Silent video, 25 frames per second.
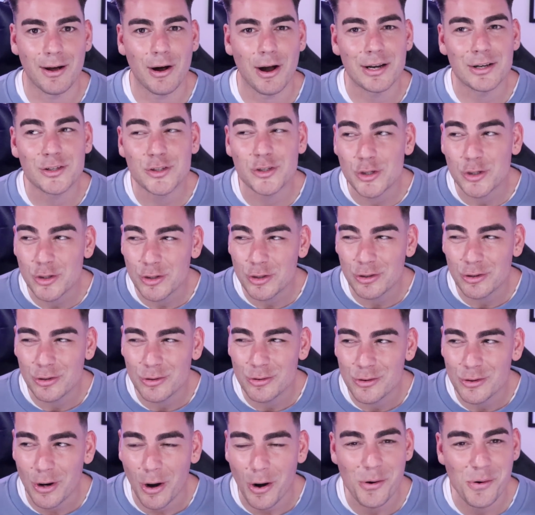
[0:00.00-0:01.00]
I
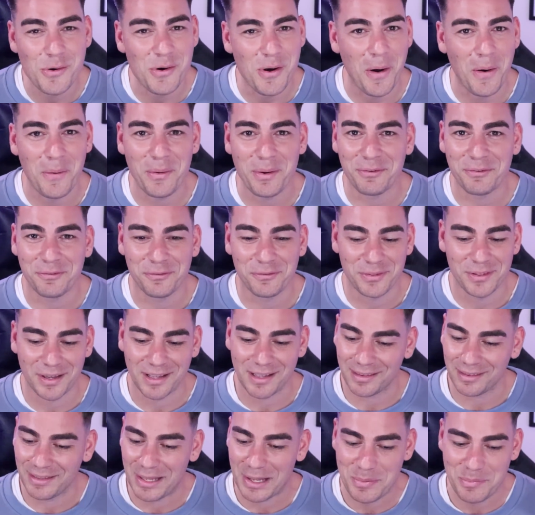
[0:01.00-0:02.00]
don't know if the
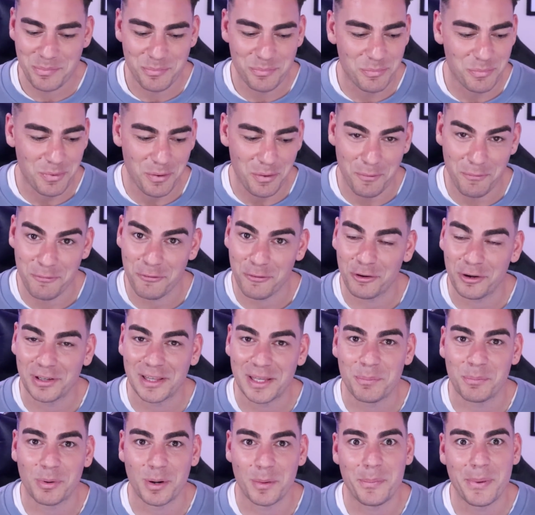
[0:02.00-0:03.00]
club were
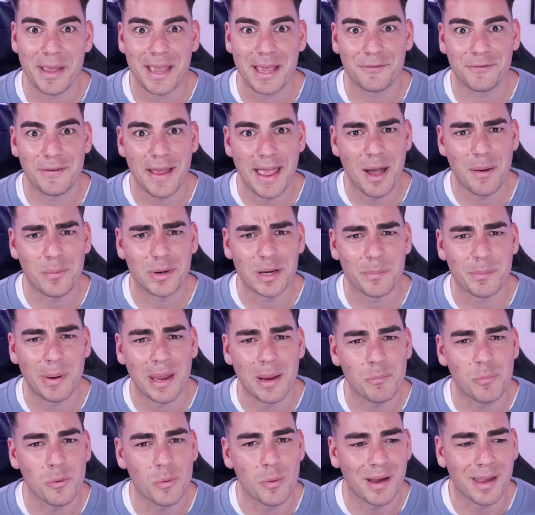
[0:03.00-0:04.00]
really prepared for how many
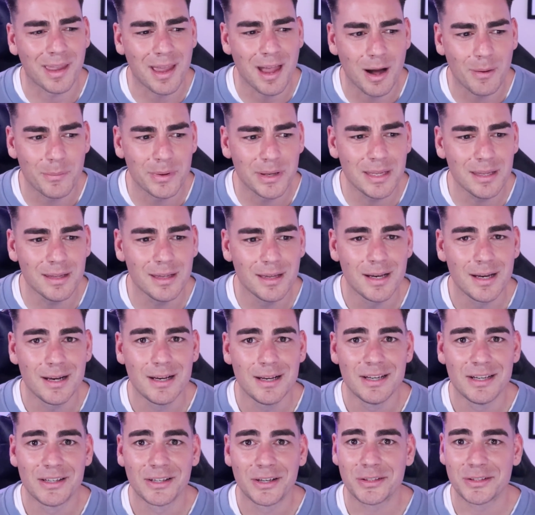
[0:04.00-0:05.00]
people were coming,
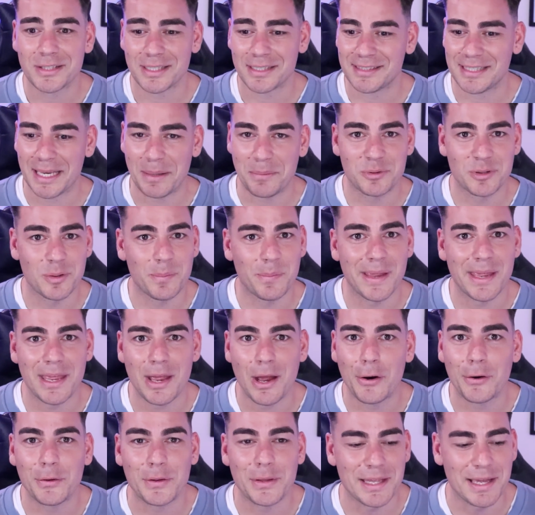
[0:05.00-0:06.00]
because there seemed to be
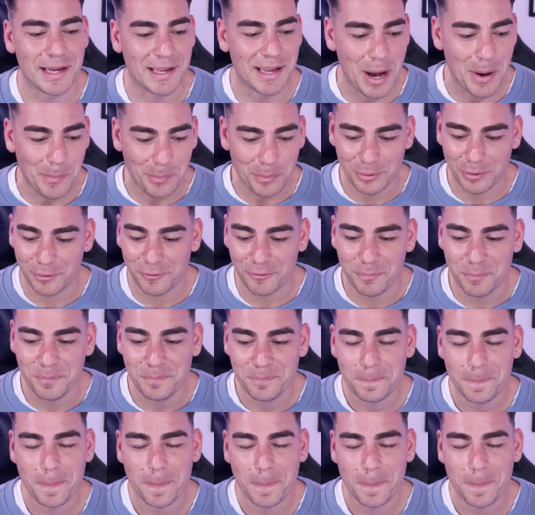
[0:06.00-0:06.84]
only a couple of